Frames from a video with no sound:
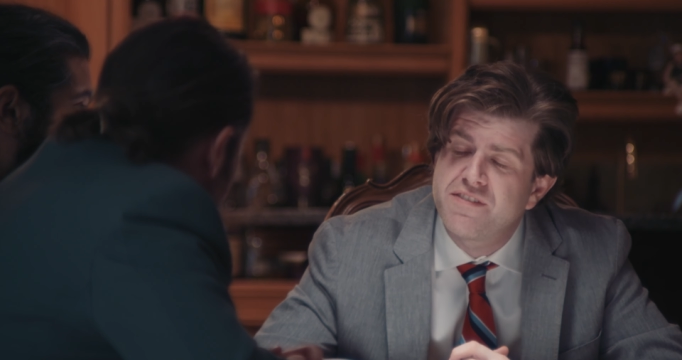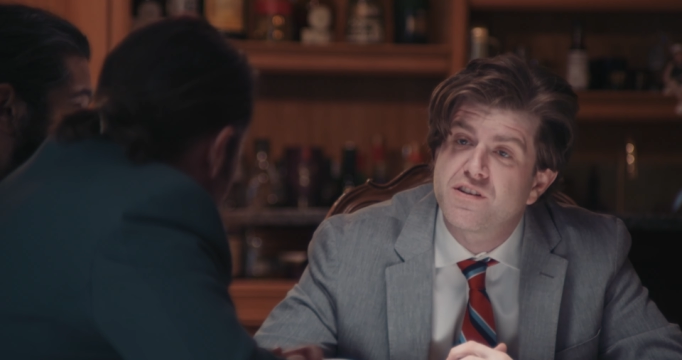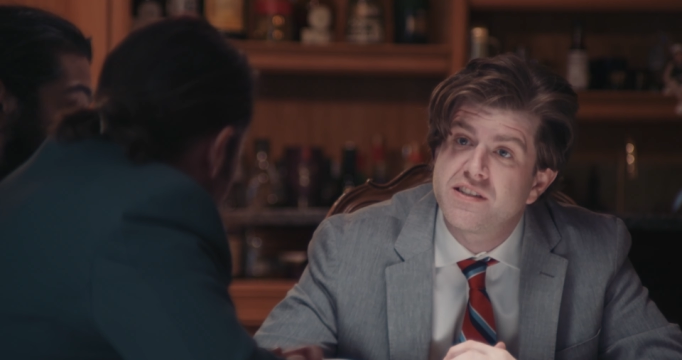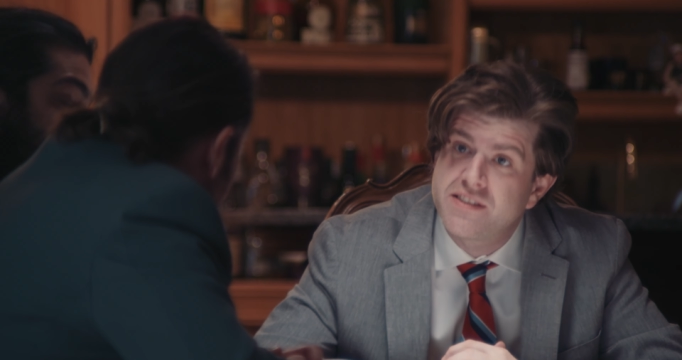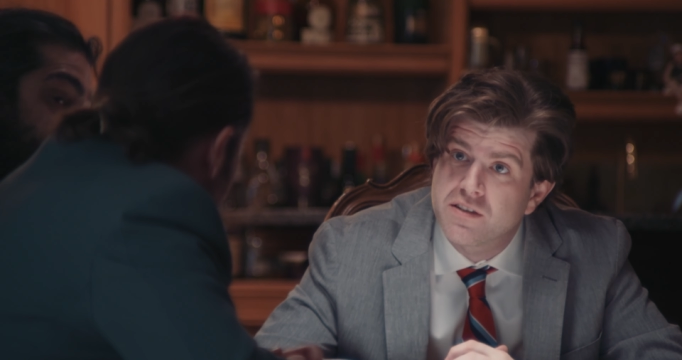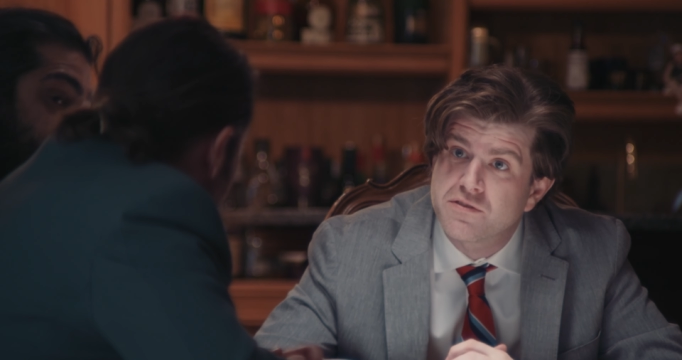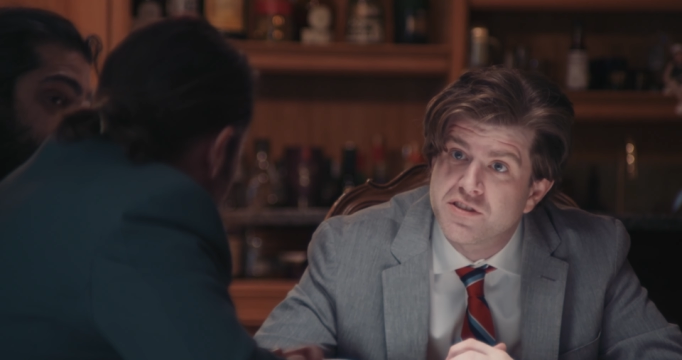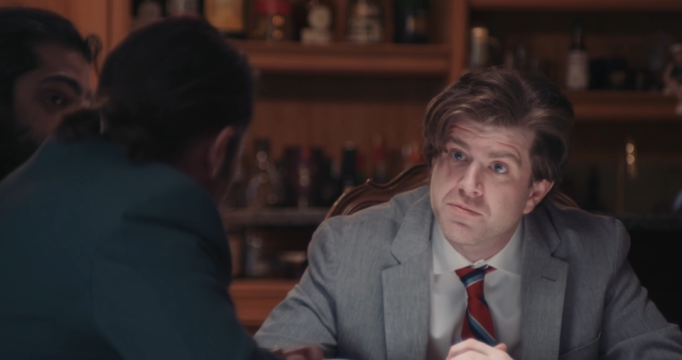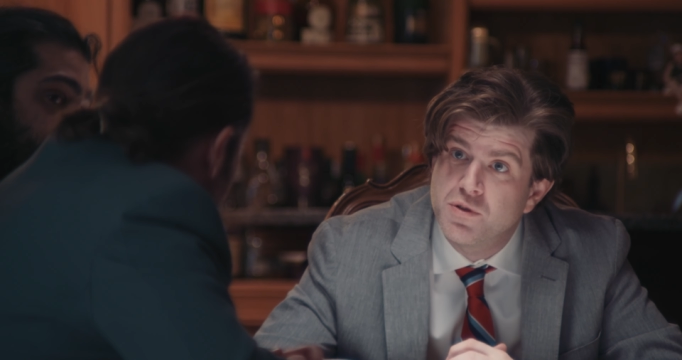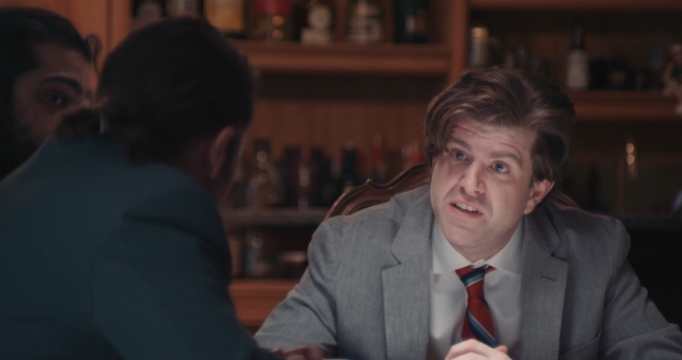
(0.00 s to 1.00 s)
for a
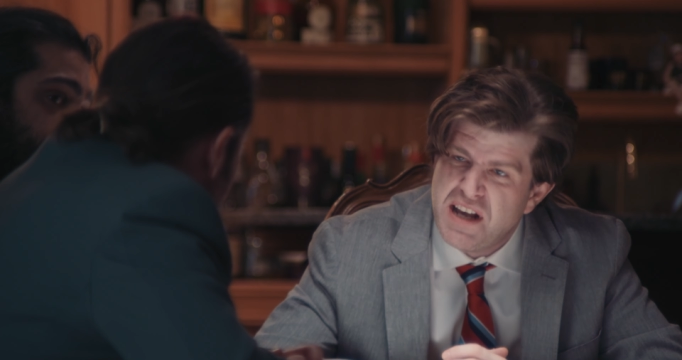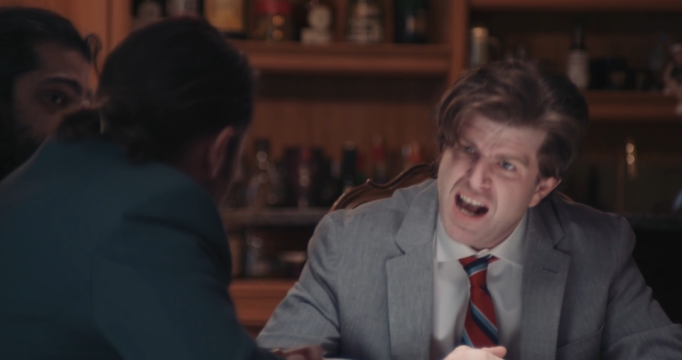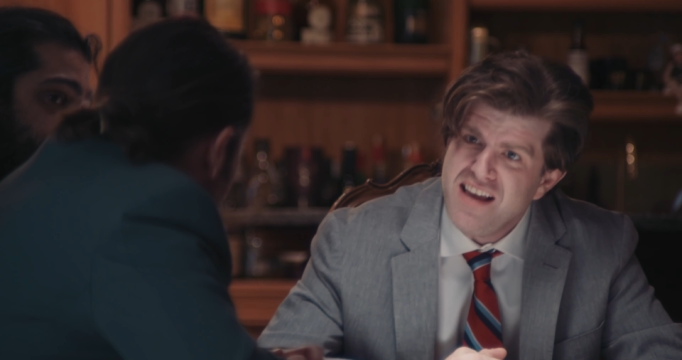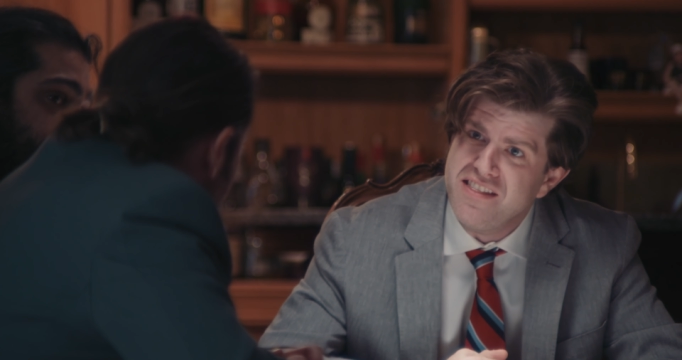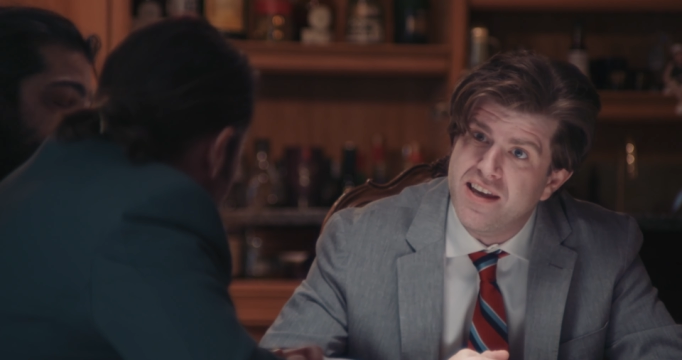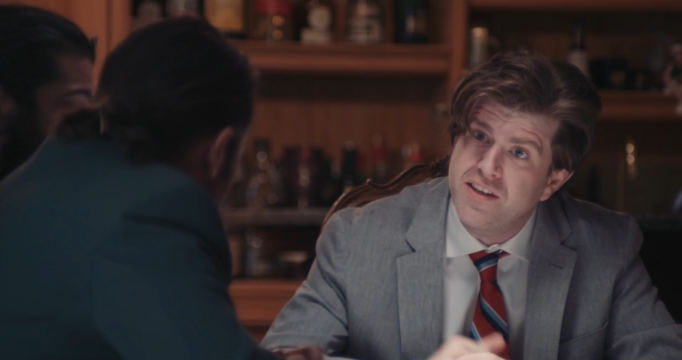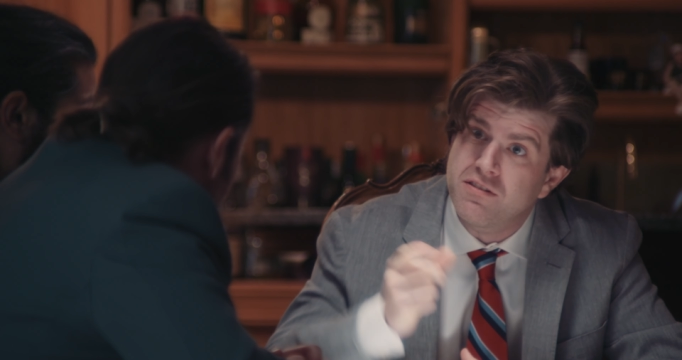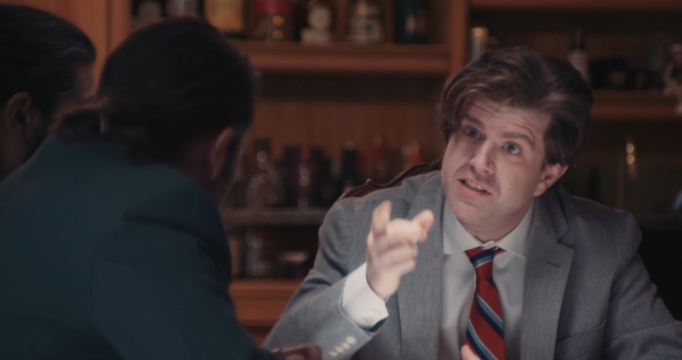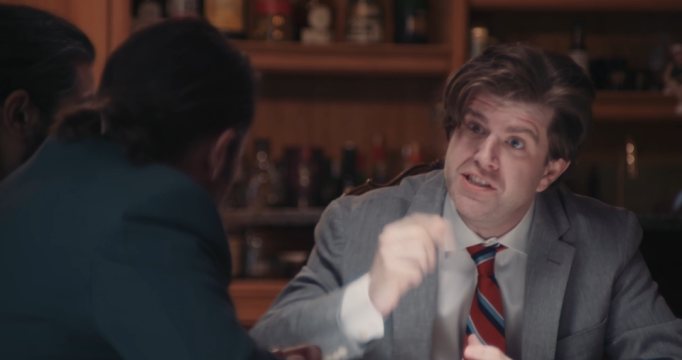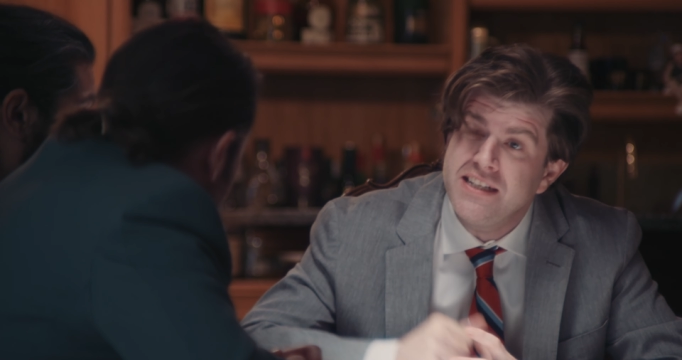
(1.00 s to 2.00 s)
children's movie. I think you're
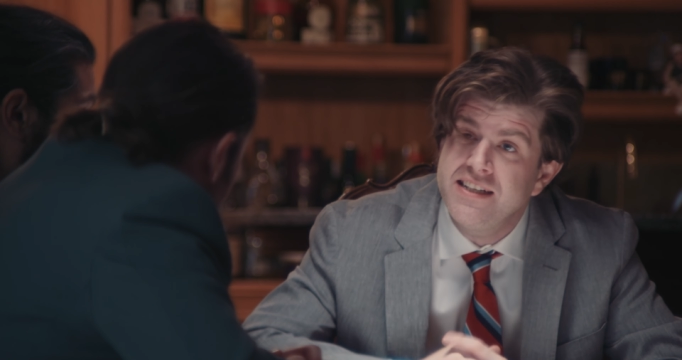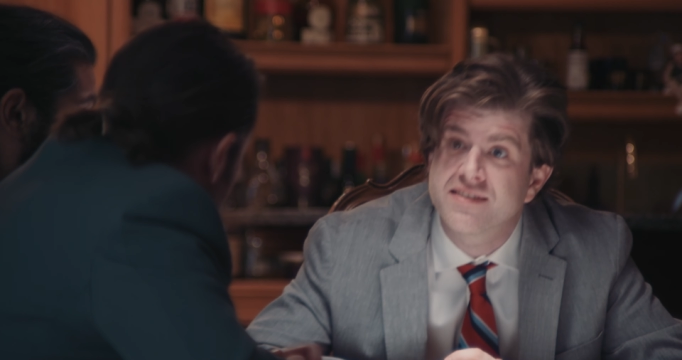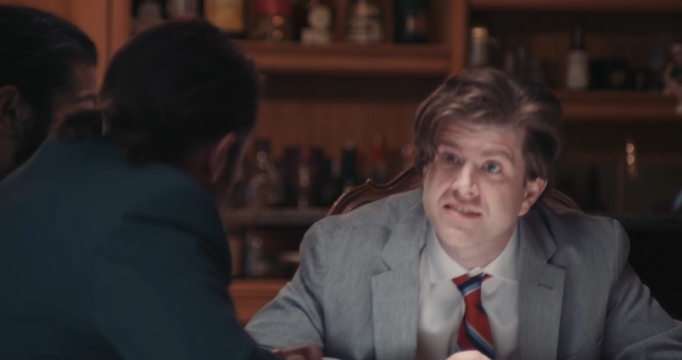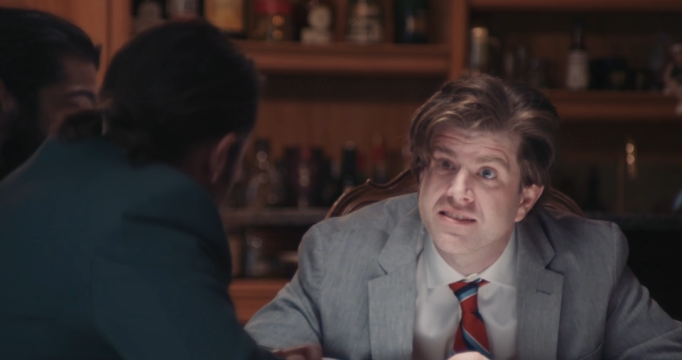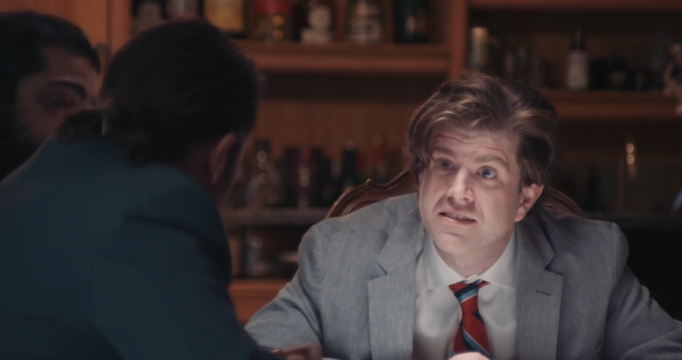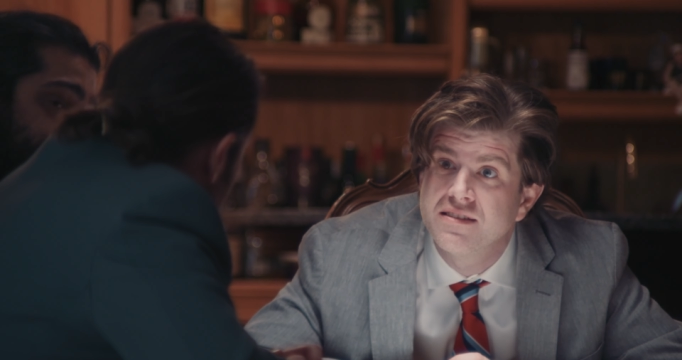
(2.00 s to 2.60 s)
a genius.